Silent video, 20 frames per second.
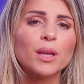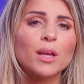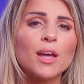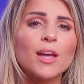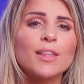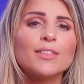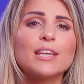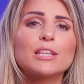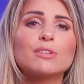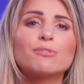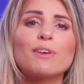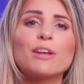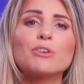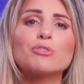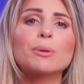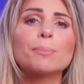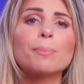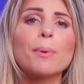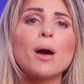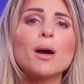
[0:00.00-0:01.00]
There's
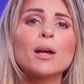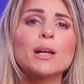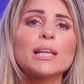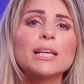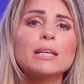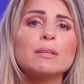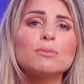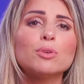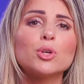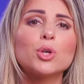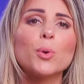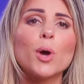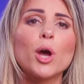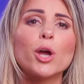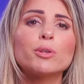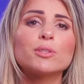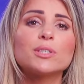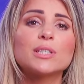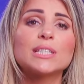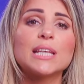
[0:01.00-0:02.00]
Frederick Barclay, who
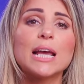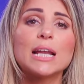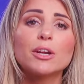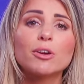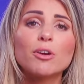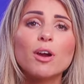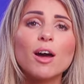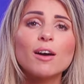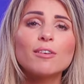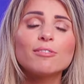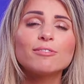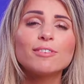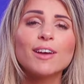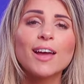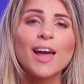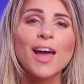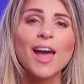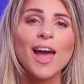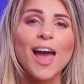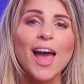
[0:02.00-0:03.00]
owns The Telegraph.
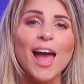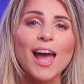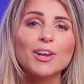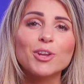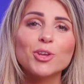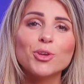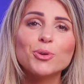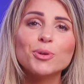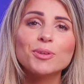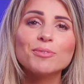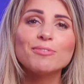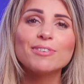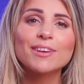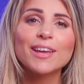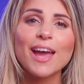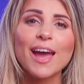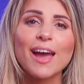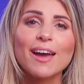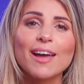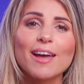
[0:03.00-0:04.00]
And who can
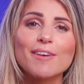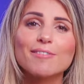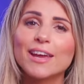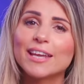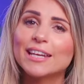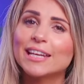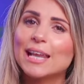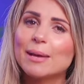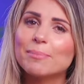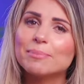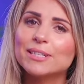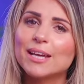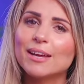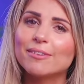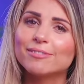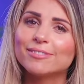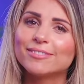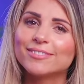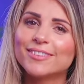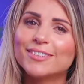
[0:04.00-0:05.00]
forget Evgeny
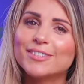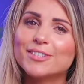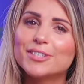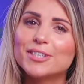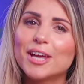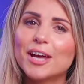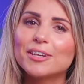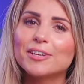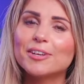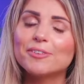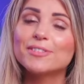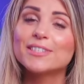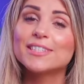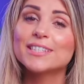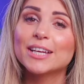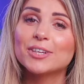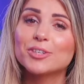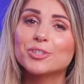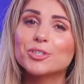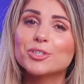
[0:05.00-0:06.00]
Lebedev, son of
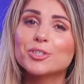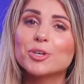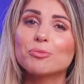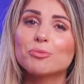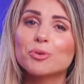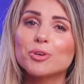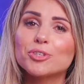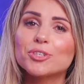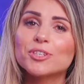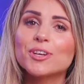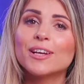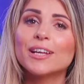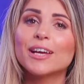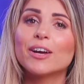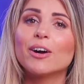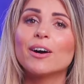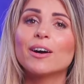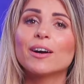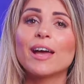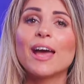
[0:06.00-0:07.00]
sanctioned Russian
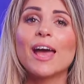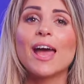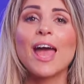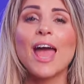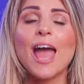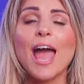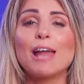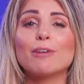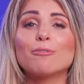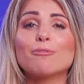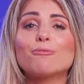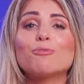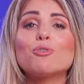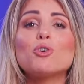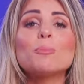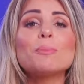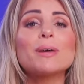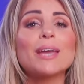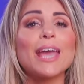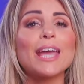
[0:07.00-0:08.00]
oligarch and
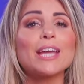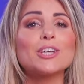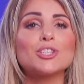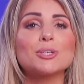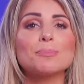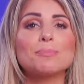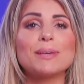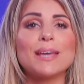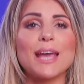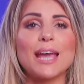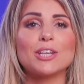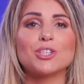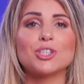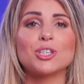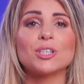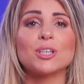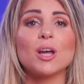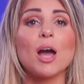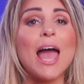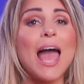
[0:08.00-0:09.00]
former KGB
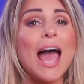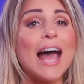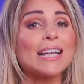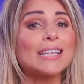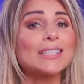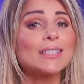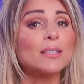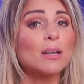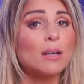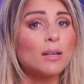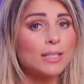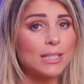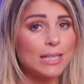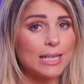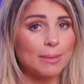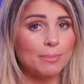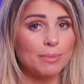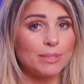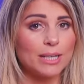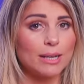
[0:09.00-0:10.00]
agent Alexander
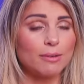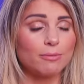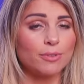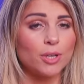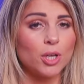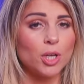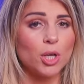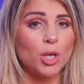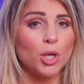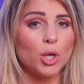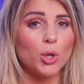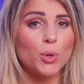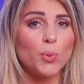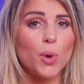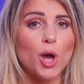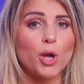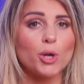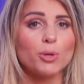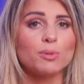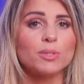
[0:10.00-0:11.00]
Lebedev, who
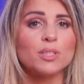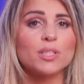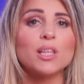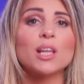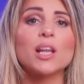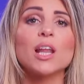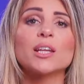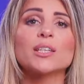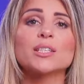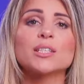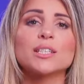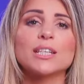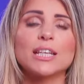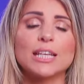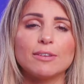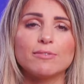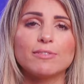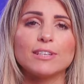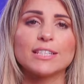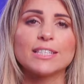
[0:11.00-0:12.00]
owns the London
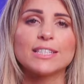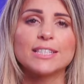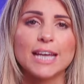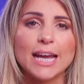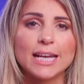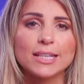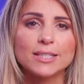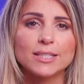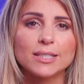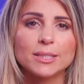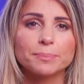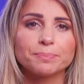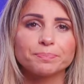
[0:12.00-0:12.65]
Evening Standard.